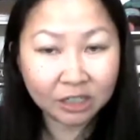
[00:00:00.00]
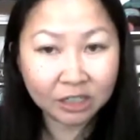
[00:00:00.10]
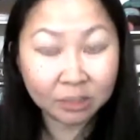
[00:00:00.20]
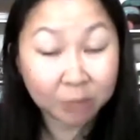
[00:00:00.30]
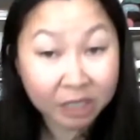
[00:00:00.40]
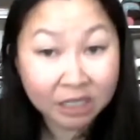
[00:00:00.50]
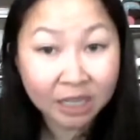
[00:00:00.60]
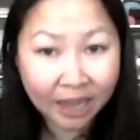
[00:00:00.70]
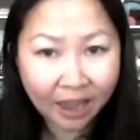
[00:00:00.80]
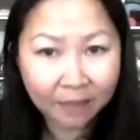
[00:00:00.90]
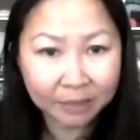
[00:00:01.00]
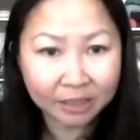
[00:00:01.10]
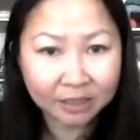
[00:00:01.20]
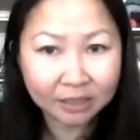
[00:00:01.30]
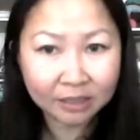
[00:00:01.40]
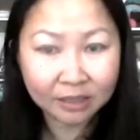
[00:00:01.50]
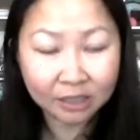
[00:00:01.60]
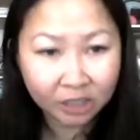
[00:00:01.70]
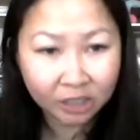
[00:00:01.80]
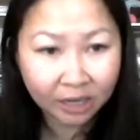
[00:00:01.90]
Because of the habit that
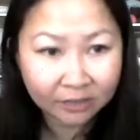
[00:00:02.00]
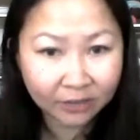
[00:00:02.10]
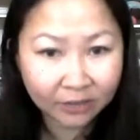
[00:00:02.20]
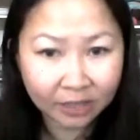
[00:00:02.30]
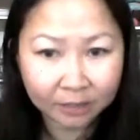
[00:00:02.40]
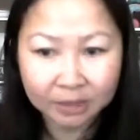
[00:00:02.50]
she had developed.